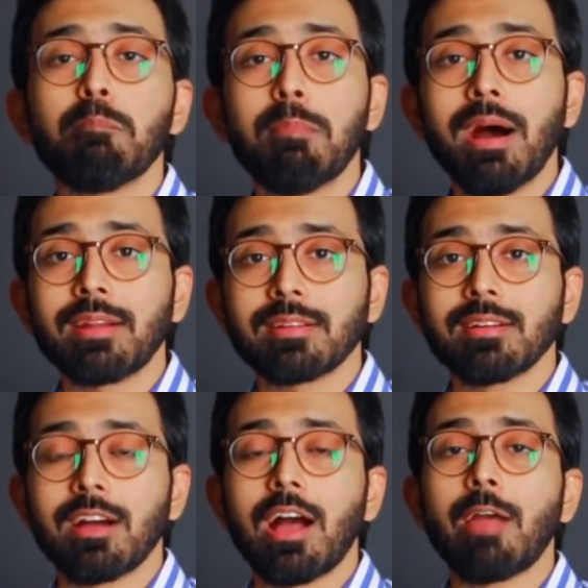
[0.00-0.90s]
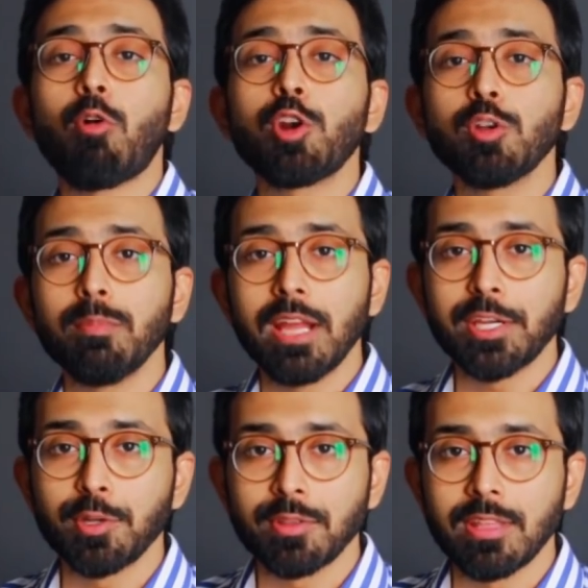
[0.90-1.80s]
but I want to
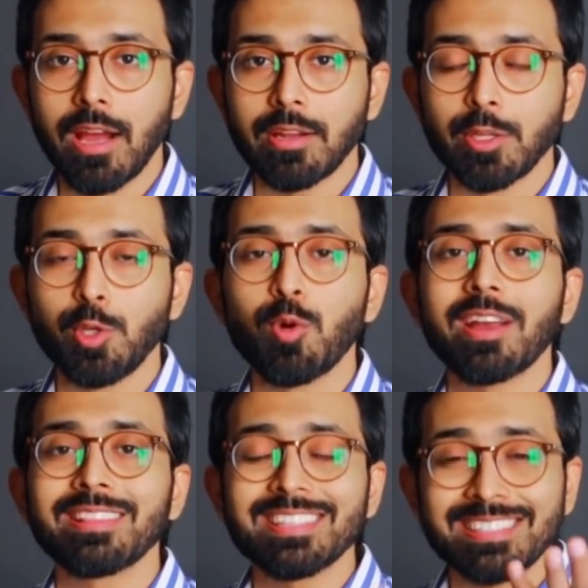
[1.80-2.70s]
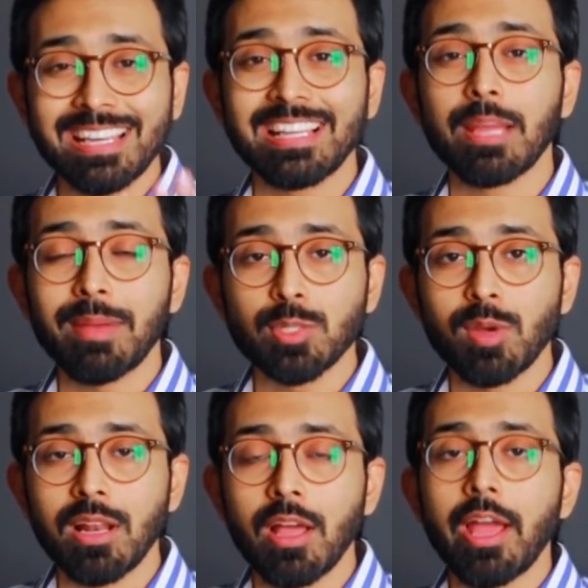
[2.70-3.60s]
make sure that you are in the style game as
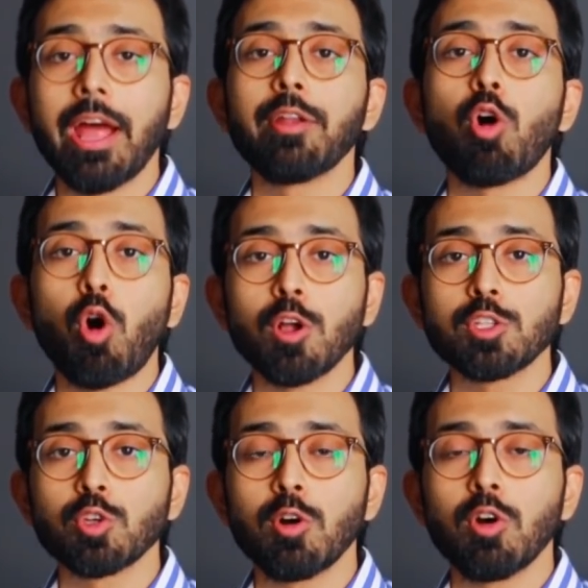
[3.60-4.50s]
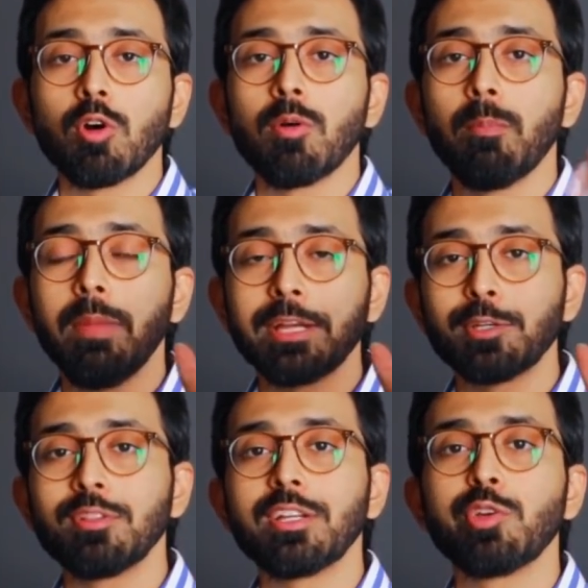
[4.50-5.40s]
well and also make
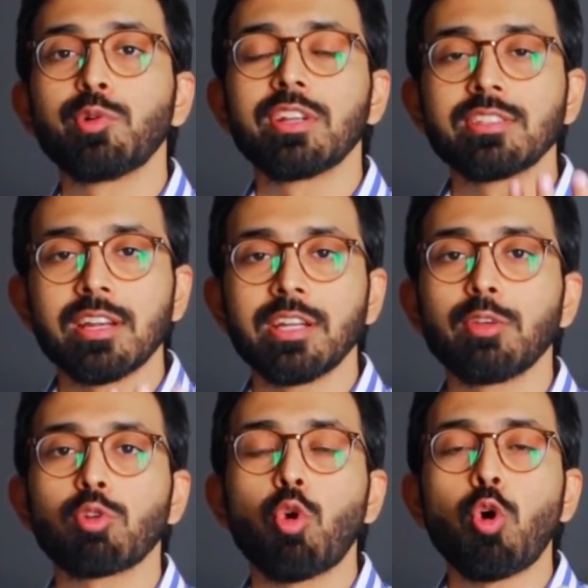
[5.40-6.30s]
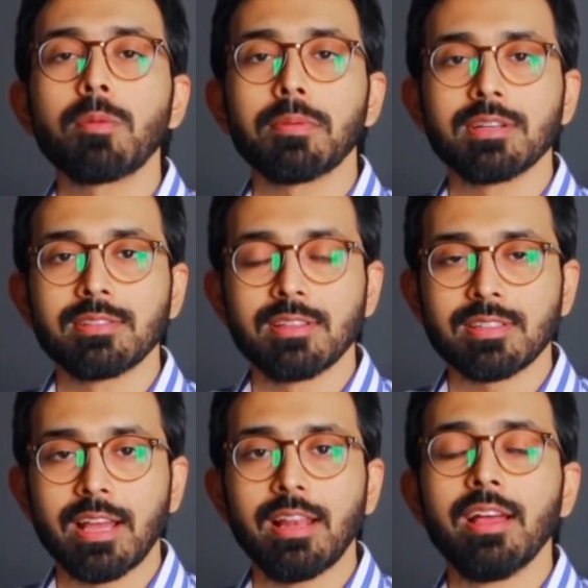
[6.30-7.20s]
sure that you resonate your own personal
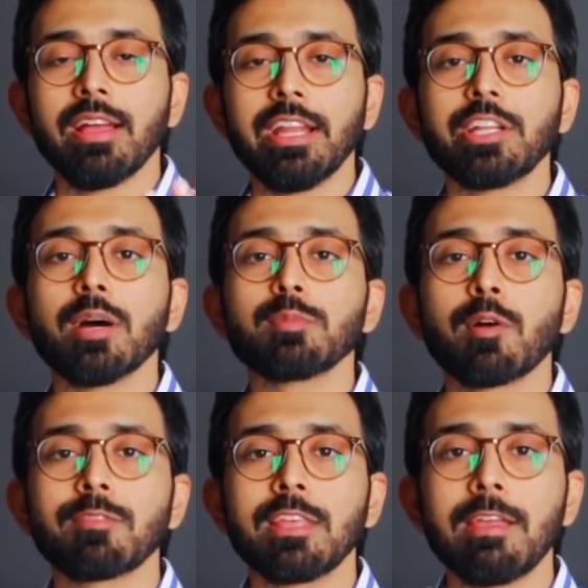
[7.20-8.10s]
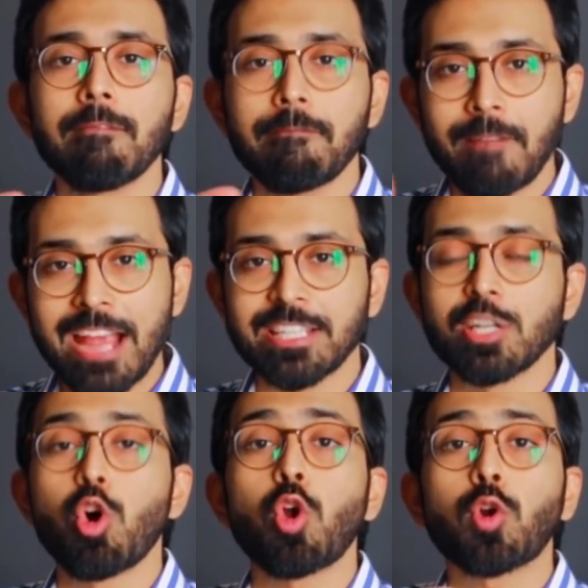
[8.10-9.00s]
style in terms of the fashion or